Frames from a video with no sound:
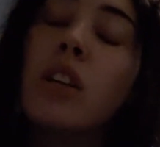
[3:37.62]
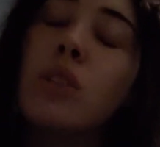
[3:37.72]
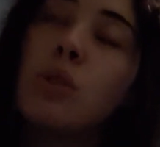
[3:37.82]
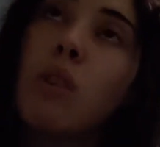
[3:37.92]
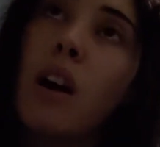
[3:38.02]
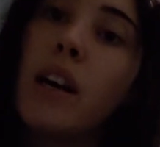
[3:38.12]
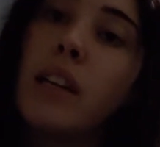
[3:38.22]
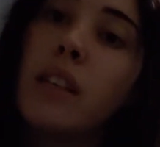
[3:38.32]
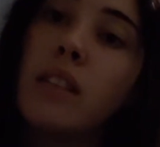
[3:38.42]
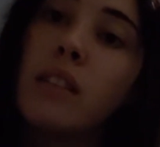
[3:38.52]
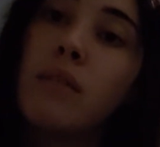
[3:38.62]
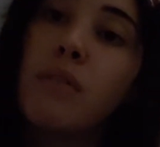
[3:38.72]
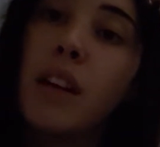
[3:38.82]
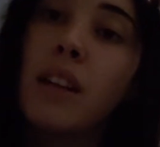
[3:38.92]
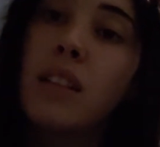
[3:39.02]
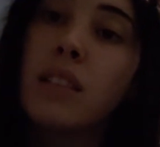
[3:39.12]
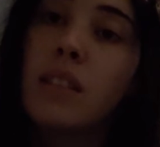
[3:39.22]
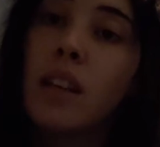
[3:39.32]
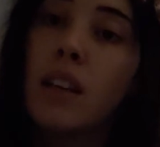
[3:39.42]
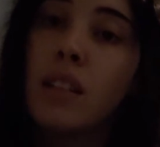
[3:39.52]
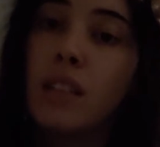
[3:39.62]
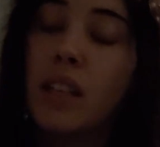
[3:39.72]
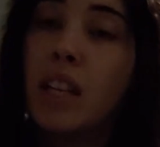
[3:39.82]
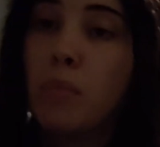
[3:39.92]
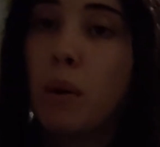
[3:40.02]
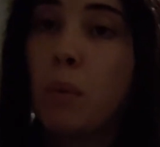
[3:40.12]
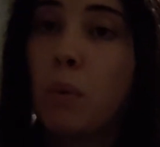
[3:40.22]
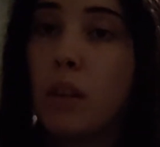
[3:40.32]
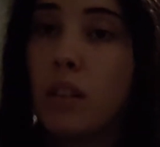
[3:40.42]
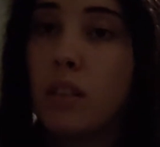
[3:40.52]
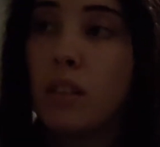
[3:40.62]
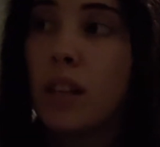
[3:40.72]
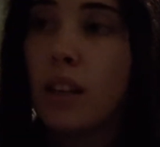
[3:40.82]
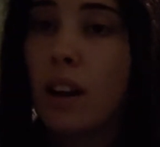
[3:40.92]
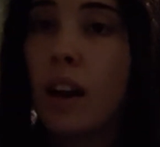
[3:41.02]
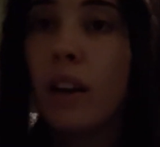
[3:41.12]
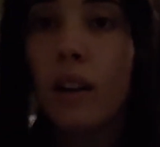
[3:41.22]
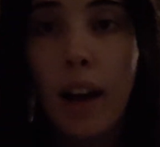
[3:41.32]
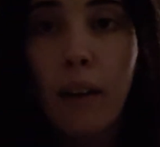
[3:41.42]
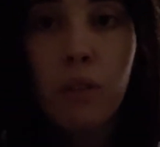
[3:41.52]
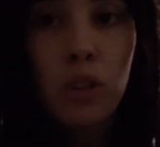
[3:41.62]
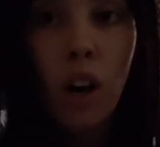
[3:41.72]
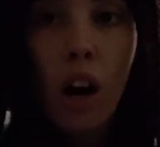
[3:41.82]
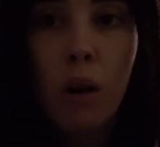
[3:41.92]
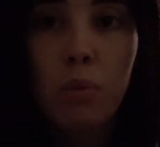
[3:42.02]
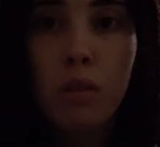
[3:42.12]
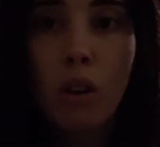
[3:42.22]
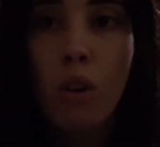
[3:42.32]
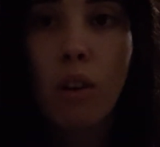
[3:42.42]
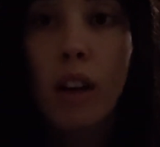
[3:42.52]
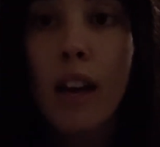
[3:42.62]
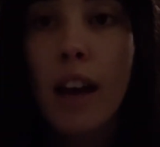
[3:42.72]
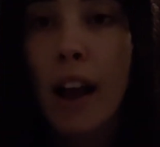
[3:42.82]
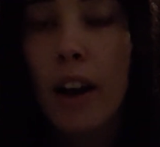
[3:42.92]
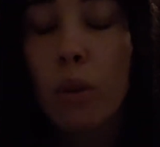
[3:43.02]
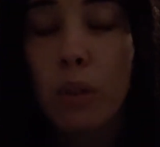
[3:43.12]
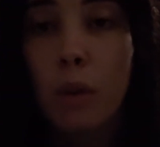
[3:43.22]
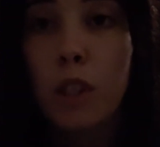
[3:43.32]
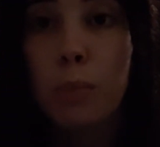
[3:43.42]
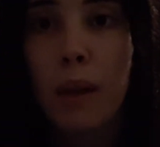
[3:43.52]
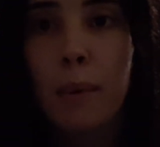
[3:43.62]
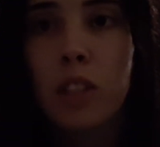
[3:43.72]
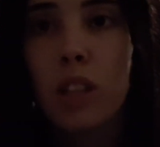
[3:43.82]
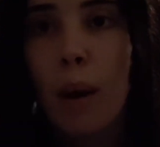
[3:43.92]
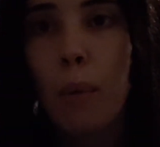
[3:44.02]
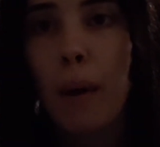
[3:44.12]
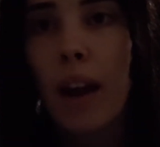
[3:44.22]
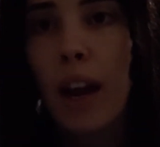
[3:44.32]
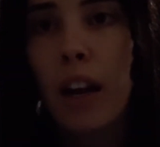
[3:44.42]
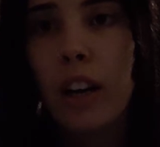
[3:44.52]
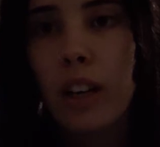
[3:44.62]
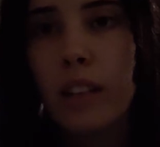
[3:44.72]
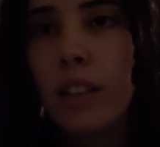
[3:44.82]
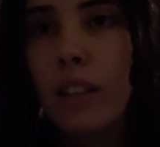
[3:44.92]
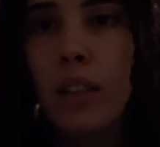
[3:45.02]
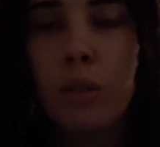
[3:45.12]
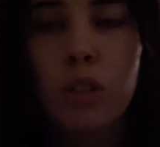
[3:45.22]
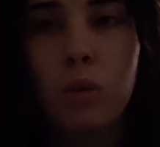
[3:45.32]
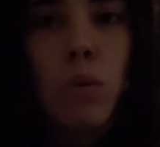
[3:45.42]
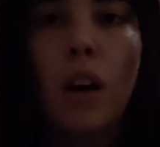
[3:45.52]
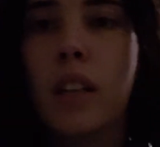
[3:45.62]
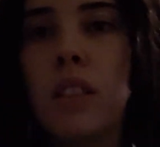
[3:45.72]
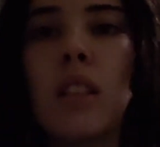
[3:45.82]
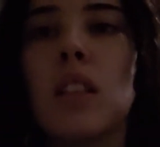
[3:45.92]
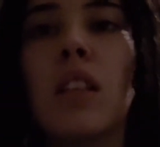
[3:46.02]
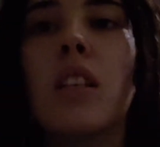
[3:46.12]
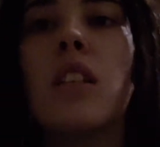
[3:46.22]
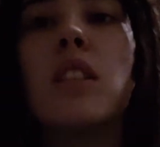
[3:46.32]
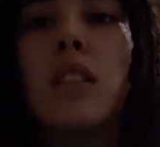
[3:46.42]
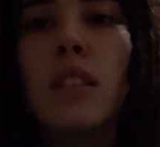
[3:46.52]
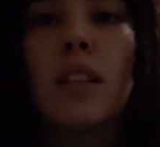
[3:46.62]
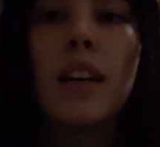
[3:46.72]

try and fix and to keep up with. And I have a job, so I don't really want to spend much time on my hair, which is why it's like this.